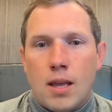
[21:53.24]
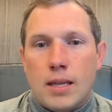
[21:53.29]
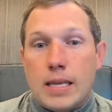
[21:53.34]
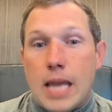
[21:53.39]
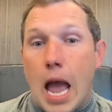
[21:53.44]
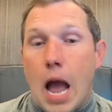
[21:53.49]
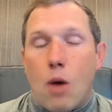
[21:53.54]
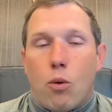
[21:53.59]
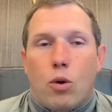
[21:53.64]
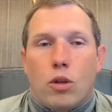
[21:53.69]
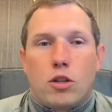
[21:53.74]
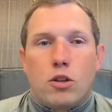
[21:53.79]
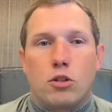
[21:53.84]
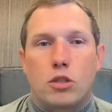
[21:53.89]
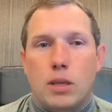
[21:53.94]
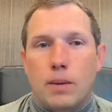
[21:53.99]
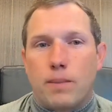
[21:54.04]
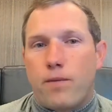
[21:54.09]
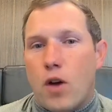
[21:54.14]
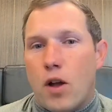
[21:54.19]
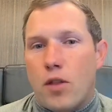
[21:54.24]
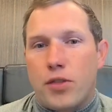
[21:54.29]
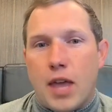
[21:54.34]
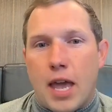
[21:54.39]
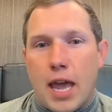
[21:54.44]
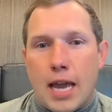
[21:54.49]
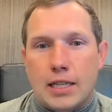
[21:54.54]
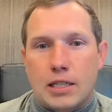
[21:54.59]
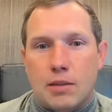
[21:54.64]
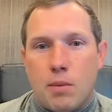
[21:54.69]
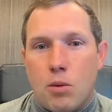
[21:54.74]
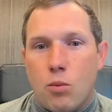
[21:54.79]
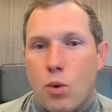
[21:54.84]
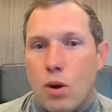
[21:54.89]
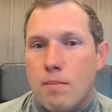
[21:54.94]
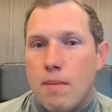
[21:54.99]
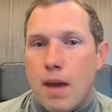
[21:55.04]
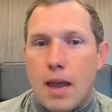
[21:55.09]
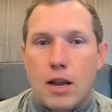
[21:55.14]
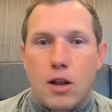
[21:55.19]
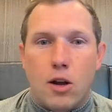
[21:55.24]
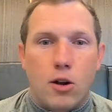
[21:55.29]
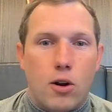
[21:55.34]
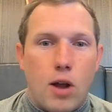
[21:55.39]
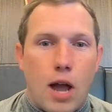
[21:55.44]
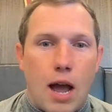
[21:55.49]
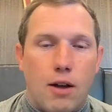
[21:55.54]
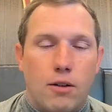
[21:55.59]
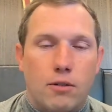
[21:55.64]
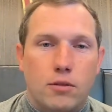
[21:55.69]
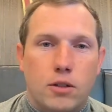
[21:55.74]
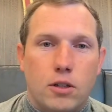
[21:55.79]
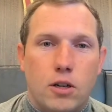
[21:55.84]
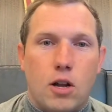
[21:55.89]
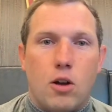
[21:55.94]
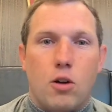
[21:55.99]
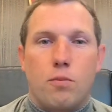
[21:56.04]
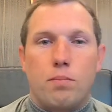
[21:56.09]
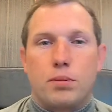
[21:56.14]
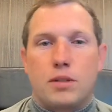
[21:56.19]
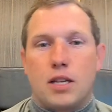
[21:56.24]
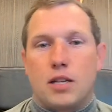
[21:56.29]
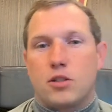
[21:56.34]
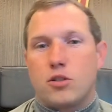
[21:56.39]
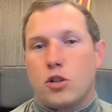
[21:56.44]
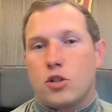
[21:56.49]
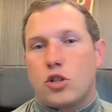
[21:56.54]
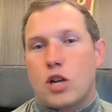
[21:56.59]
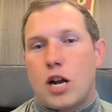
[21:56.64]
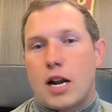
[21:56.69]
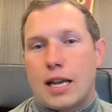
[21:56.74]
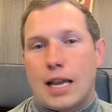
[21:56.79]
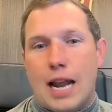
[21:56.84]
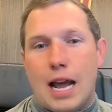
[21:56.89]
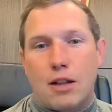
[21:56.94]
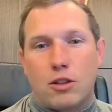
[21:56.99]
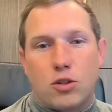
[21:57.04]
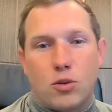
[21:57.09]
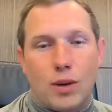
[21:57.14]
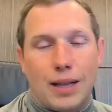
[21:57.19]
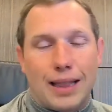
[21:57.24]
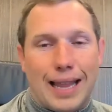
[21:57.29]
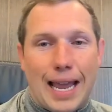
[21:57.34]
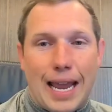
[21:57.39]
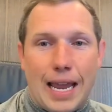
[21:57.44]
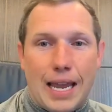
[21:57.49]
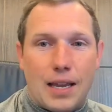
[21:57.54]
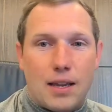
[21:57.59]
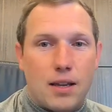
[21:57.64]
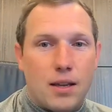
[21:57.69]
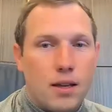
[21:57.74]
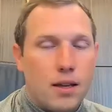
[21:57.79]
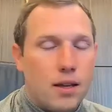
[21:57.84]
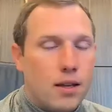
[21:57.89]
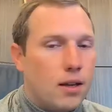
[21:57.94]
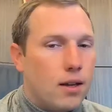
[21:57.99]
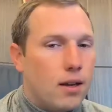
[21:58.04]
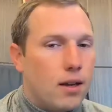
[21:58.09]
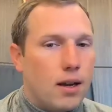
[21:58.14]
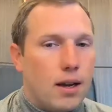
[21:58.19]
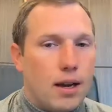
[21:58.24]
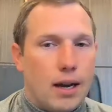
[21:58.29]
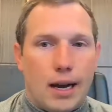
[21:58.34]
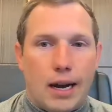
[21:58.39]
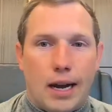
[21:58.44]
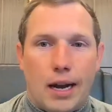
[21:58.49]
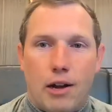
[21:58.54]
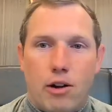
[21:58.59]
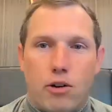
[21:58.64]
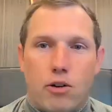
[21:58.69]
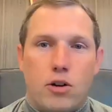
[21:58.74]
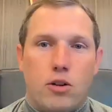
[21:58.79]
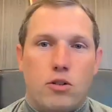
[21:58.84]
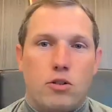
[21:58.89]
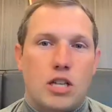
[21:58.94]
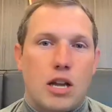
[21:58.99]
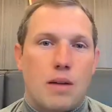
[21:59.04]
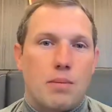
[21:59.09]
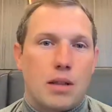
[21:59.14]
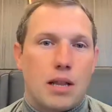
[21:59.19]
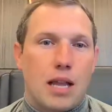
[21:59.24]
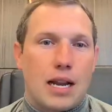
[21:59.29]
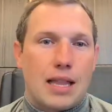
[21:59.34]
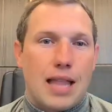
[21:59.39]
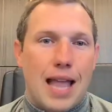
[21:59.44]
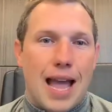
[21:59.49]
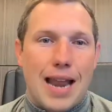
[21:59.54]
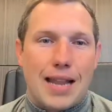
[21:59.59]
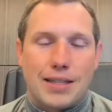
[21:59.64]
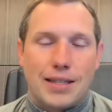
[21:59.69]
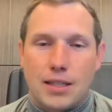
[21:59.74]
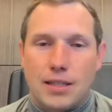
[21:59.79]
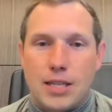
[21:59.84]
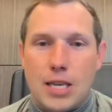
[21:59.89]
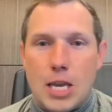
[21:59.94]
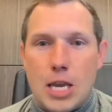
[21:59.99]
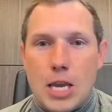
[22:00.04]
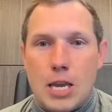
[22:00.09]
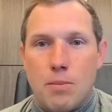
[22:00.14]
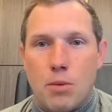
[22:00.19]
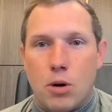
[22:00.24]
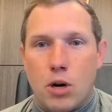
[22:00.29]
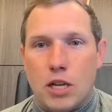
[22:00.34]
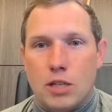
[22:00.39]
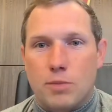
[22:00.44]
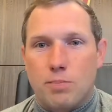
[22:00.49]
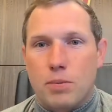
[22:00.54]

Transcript: Yeah, we'll do some fun things. I mean, we may go out, you know, potentially try to get out to a lake or do something like that as a team or as